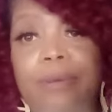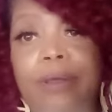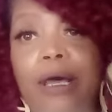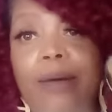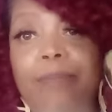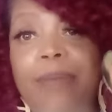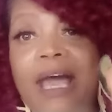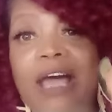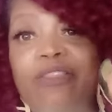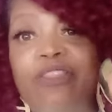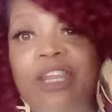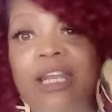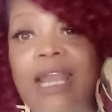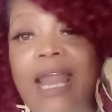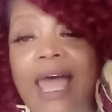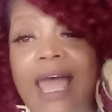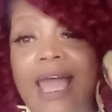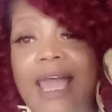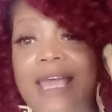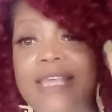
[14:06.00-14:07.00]
about the
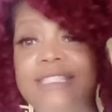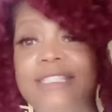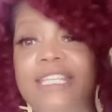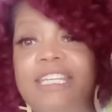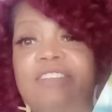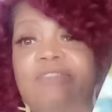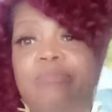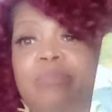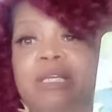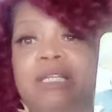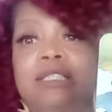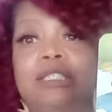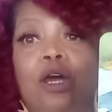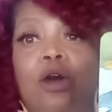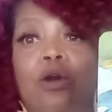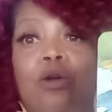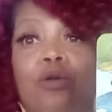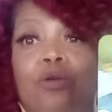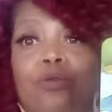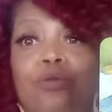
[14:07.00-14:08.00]
lies that have been
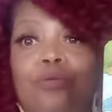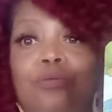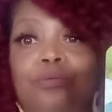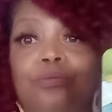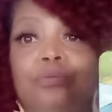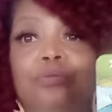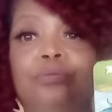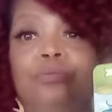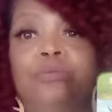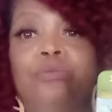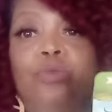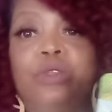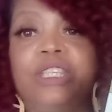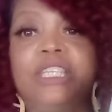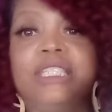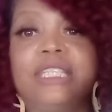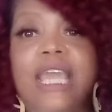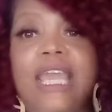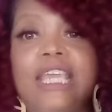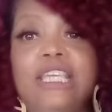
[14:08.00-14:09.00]
told with
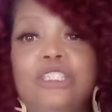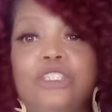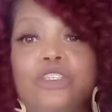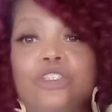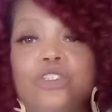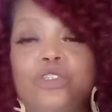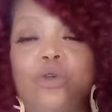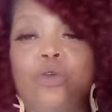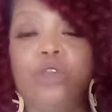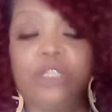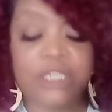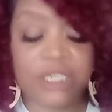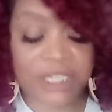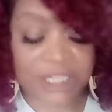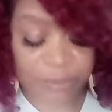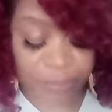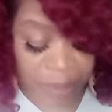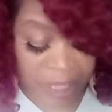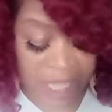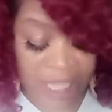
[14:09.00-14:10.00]
this Ace of Swords and
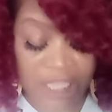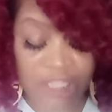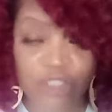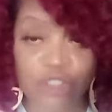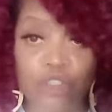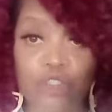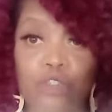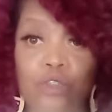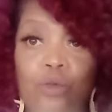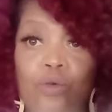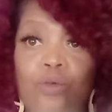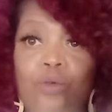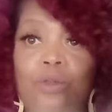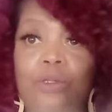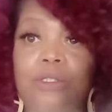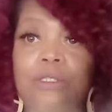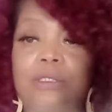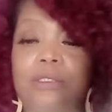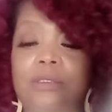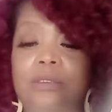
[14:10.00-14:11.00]
this Page of
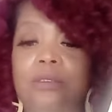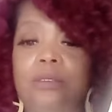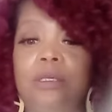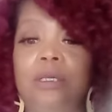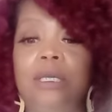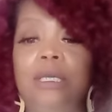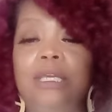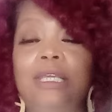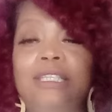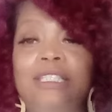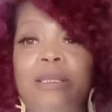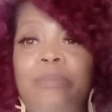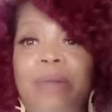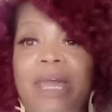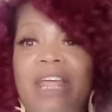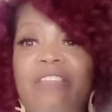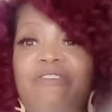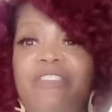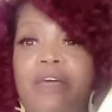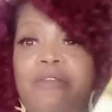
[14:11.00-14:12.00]
Swords.
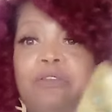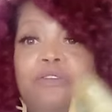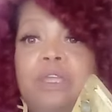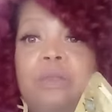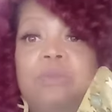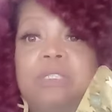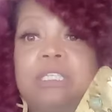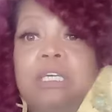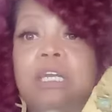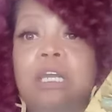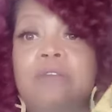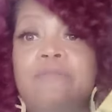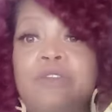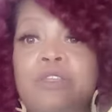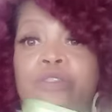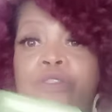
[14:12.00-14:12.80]
Somebody thought that they was covering